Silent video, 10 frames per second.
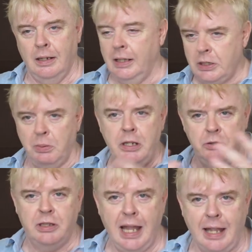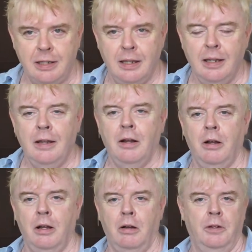And that's why you get uh,
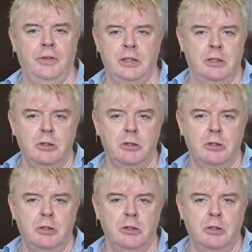all of these